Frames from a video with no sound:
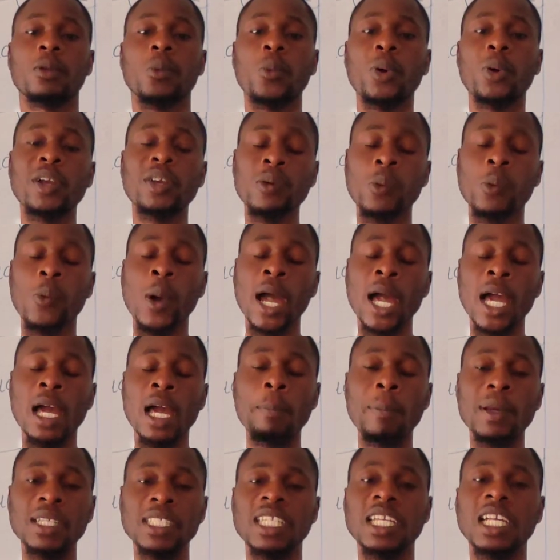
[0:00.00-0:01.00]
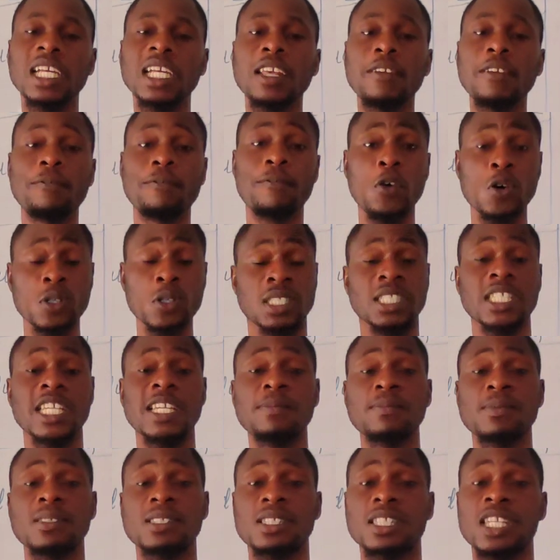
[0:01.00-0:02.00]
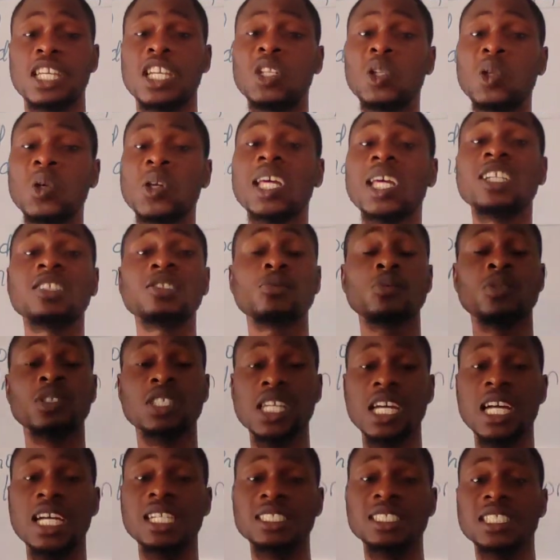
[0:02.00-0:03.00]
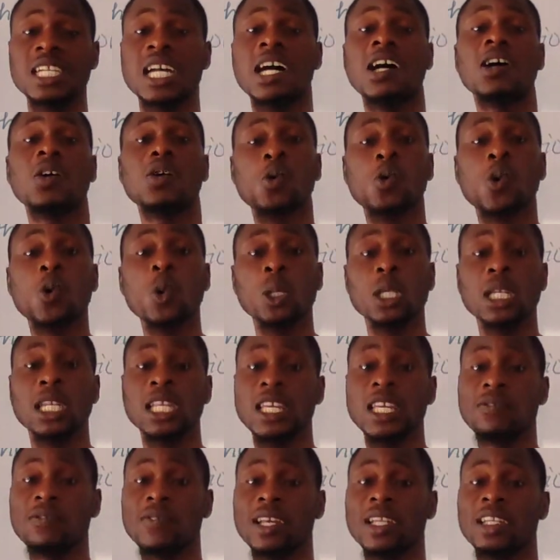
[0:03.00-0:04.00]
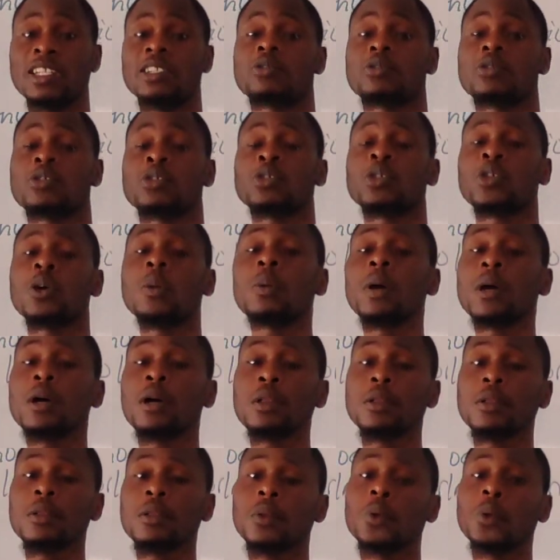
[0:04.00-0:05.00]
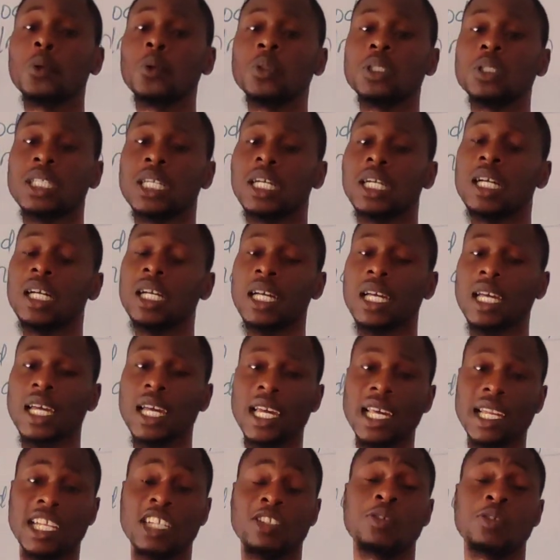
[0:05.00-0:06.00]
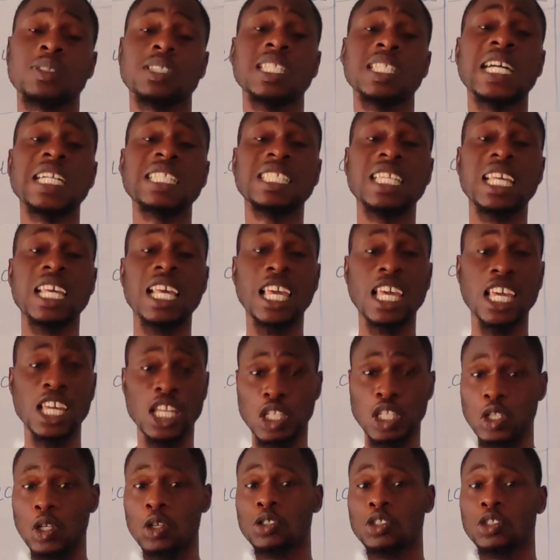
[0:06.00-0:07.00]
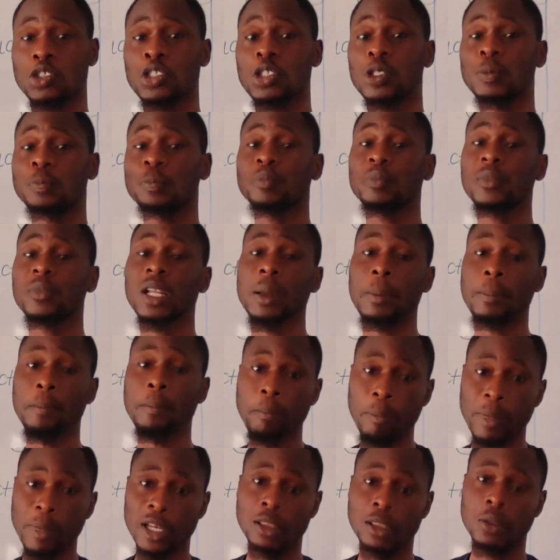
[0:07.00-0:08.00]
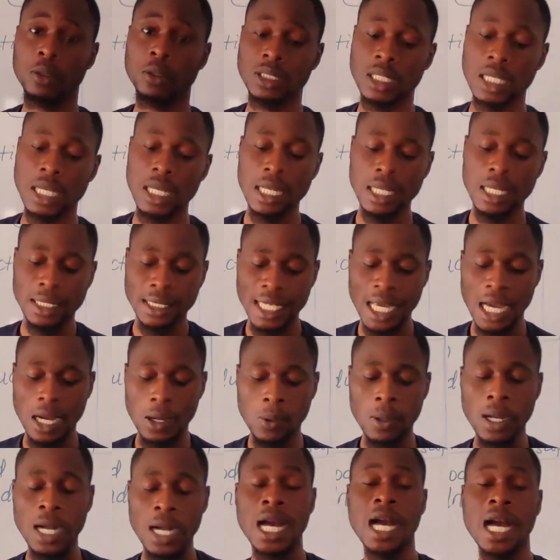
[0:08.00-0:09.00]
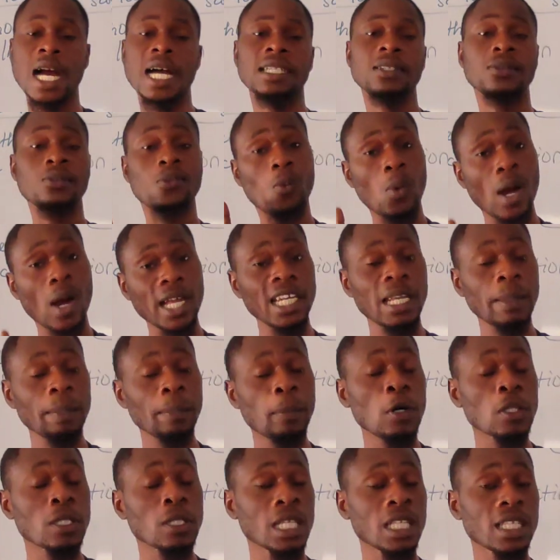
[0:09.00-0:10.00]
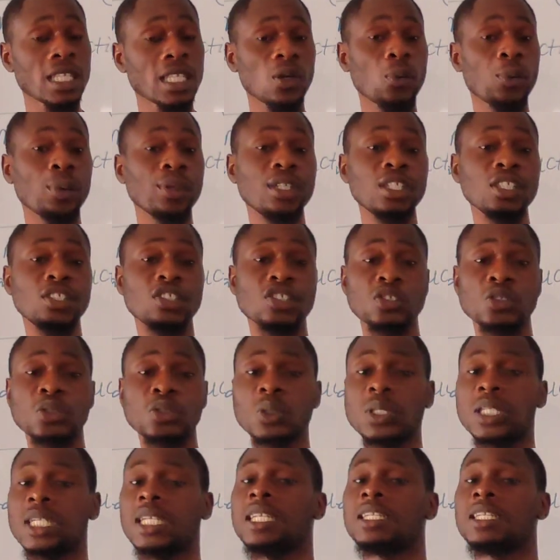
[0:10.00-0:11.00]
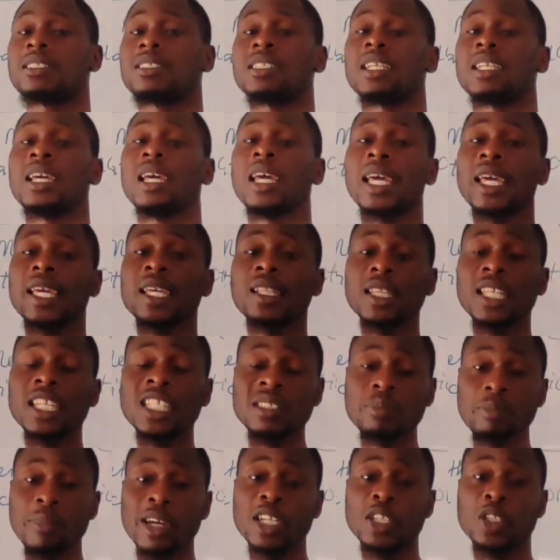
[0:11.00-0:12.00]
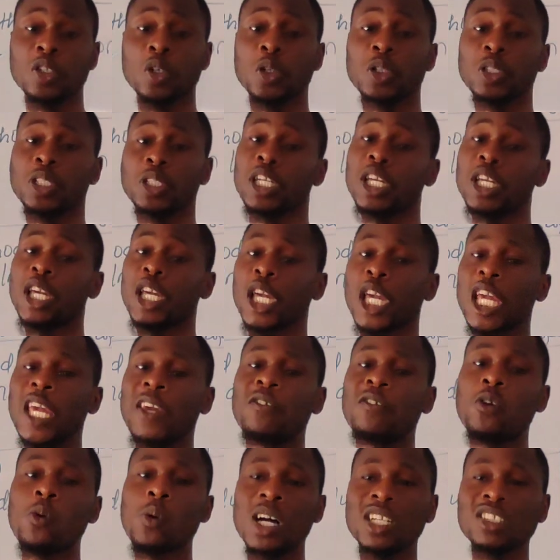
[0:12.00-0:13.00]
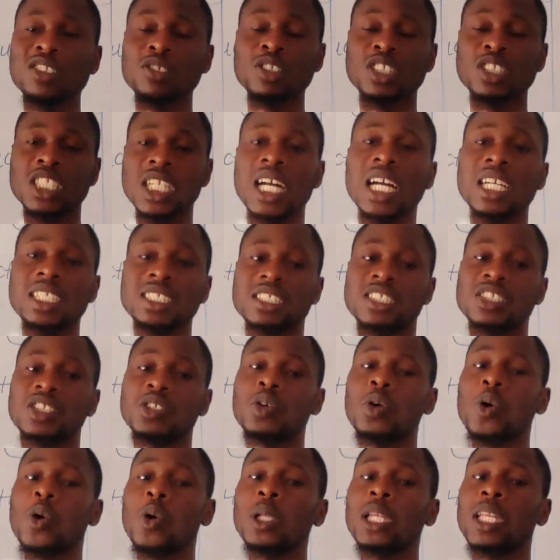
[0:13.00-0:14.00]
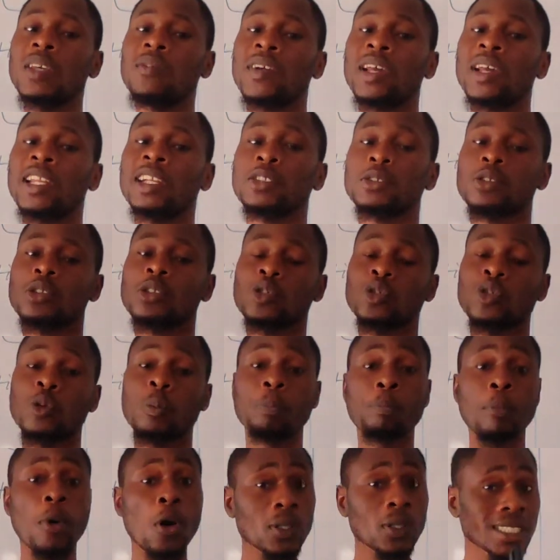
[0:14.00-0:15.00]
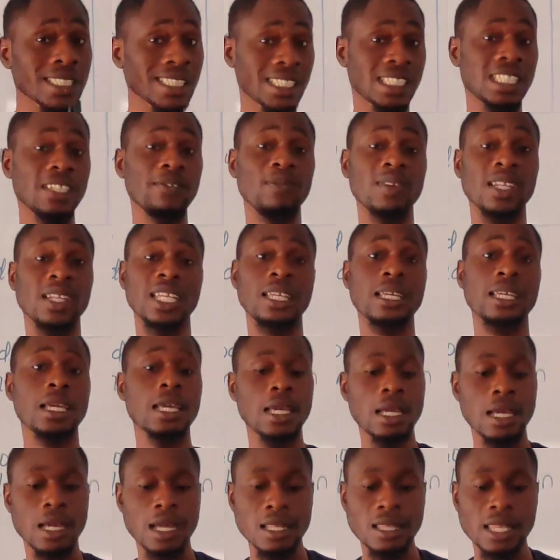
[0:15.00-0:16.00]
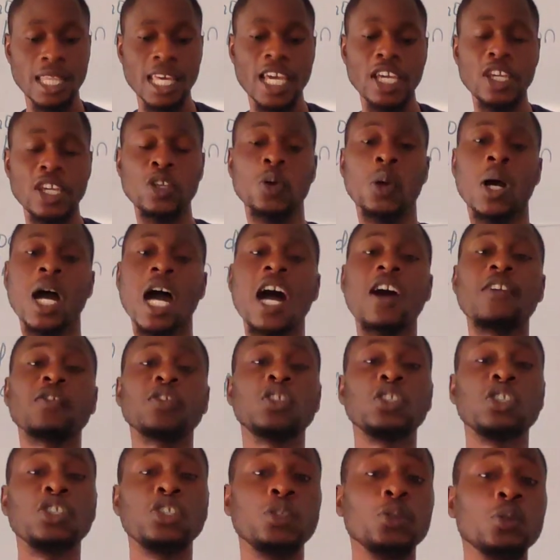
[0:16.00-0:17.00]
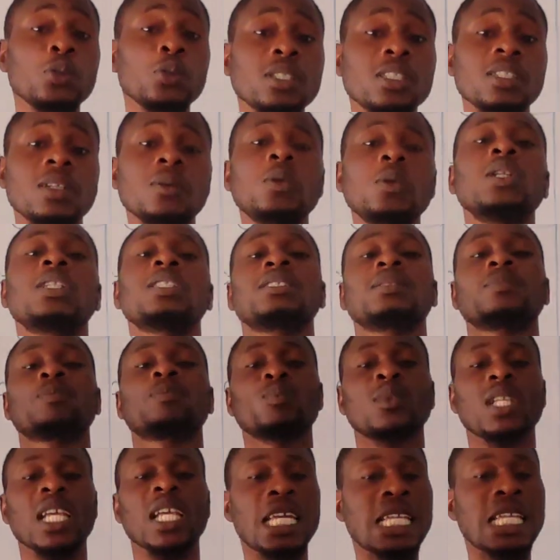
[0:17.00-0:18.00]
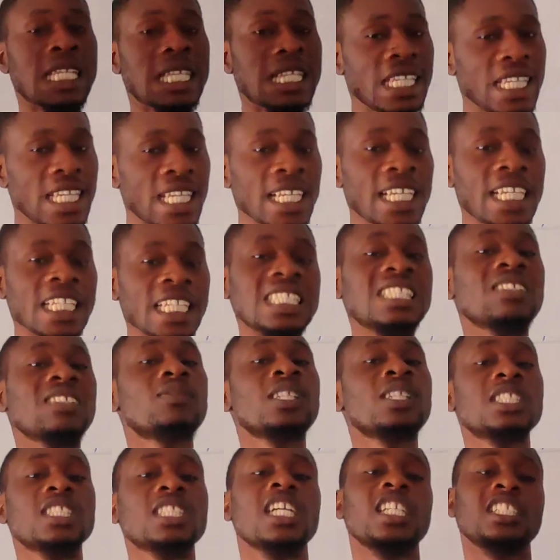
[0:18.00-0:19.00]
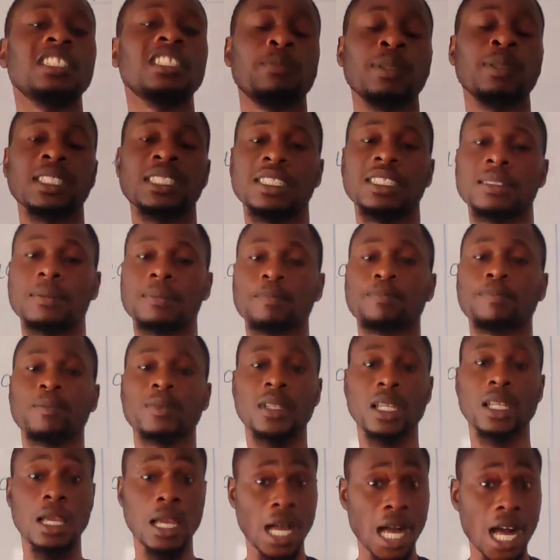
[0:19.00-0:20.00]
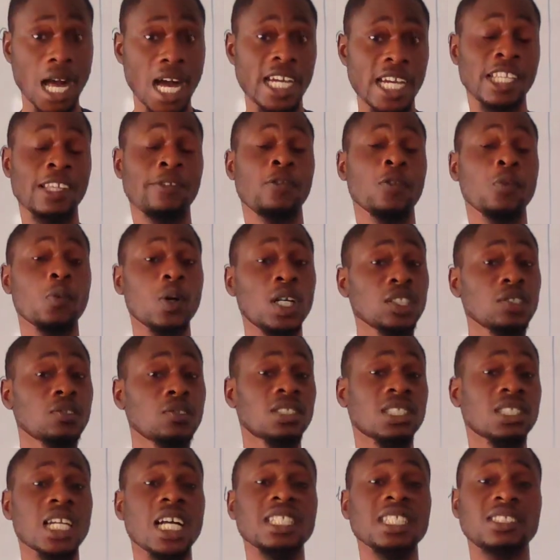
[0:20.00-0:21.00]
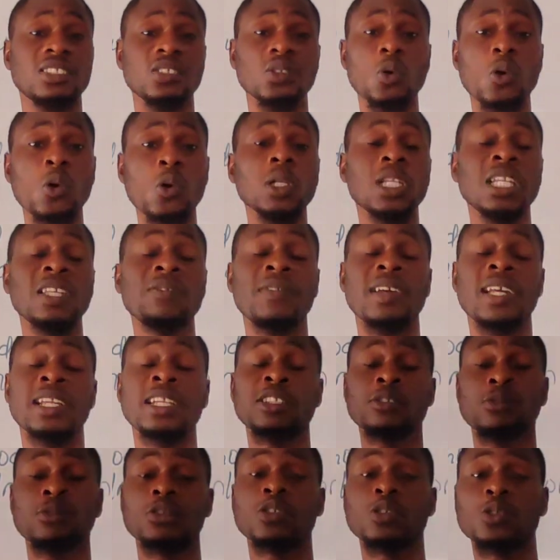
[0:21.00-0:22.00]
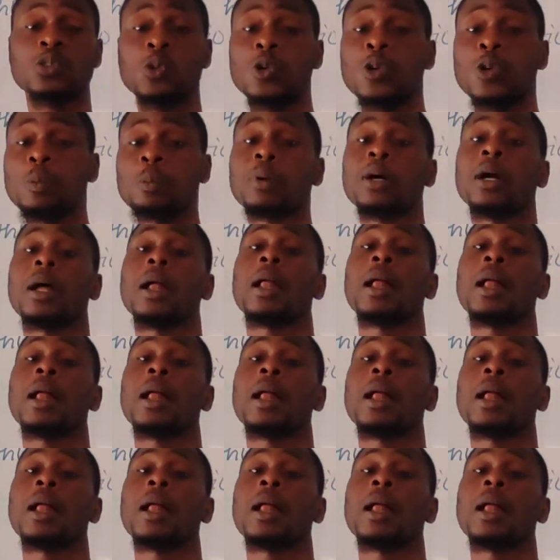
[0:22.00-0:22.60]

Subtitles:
we require basically 4 steps in order to charge our gold leaf electroscope through the electrostatic induction method. Now, and one important thing we need to know is, in this method, if you want to charge the gold leaf electroscope positively, then you have to use a what? A negatively charged body. And if you want to charge the gold leaf electroscope